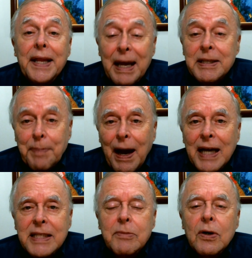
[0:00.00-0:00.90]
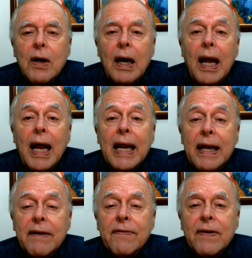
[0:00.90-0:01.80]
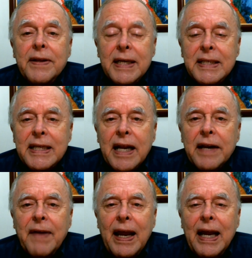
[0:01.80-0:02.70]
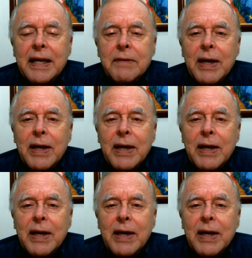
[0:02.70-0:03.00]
That's possible if things get out of hand.